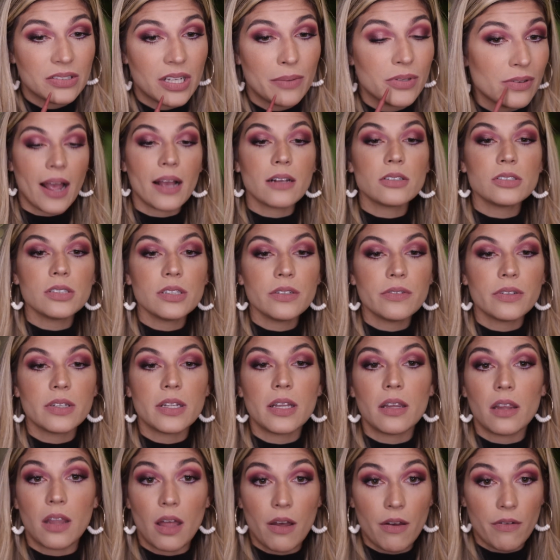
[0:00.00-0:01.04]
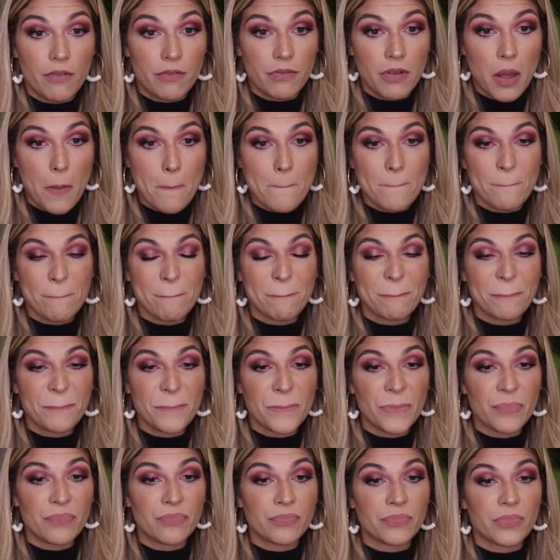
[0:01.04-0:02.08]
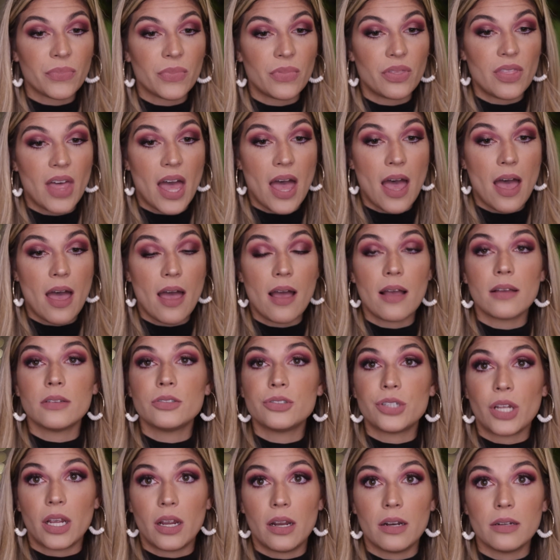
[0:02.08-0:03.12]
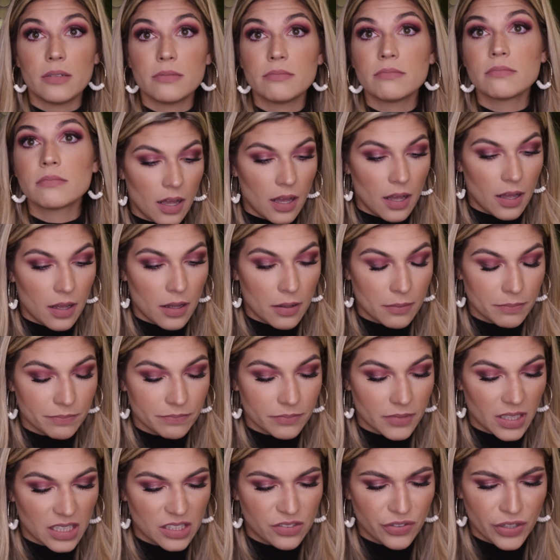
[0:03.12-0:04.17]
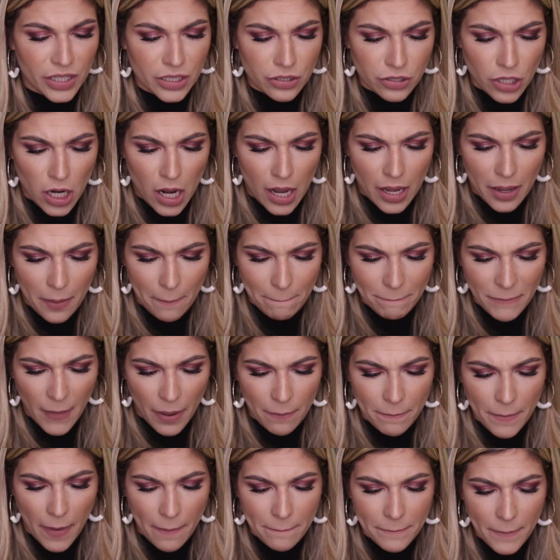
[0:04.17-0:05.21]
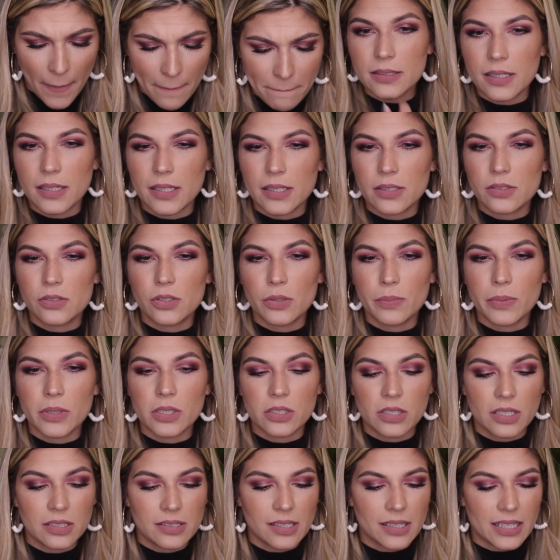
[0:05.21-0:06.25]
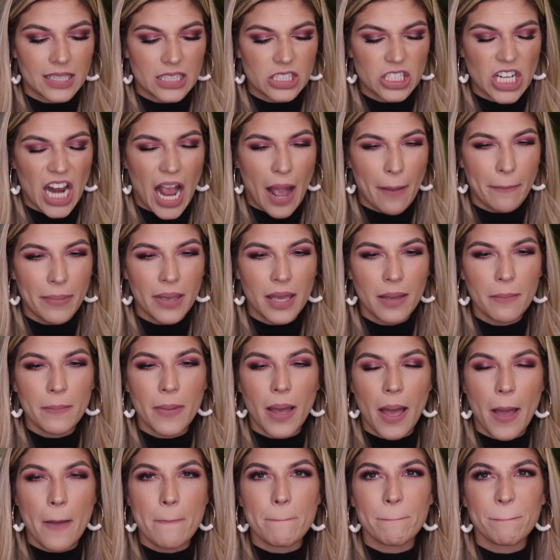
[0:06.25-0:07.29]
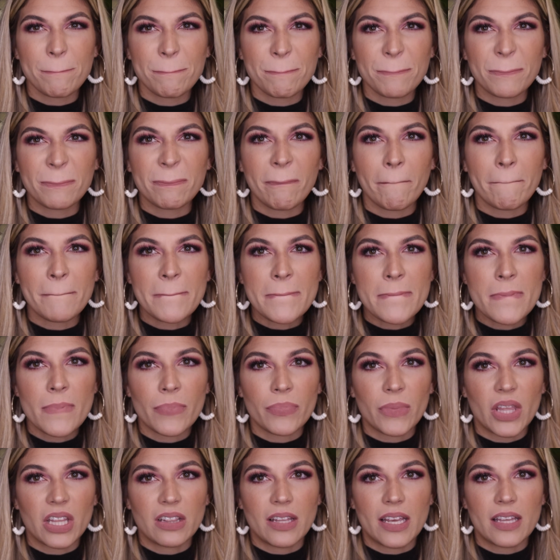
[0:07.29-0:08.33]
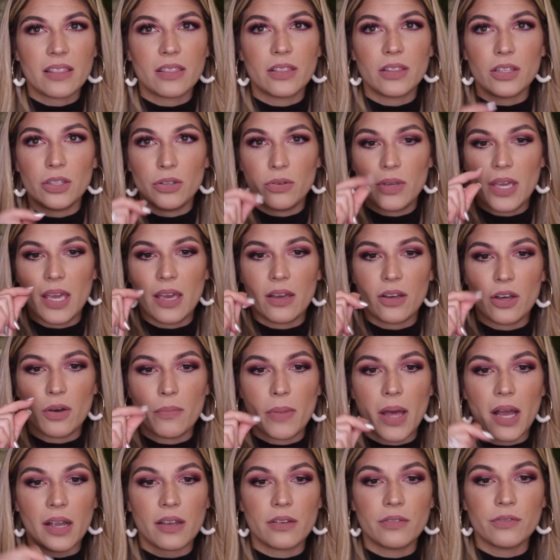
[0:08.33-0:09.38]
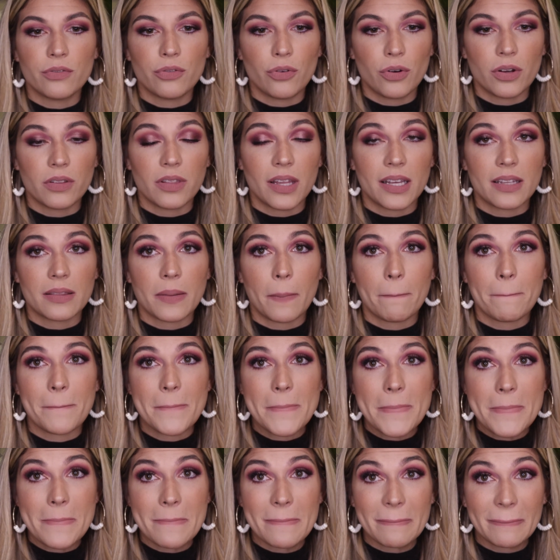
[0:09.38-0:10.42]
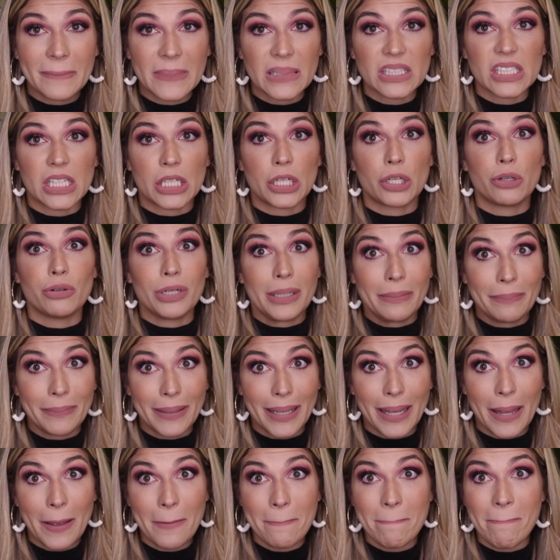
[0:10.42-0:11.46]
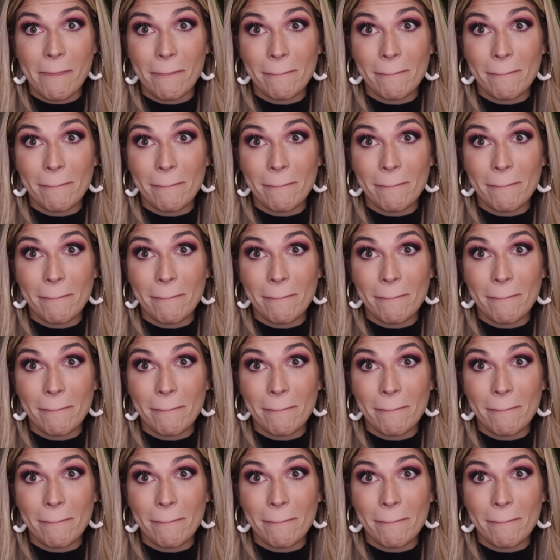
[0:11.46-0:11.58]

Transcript: I actually really love that shade. It's very dry. It's not like chapping, but like you can't go back and forth, like it's like grippy.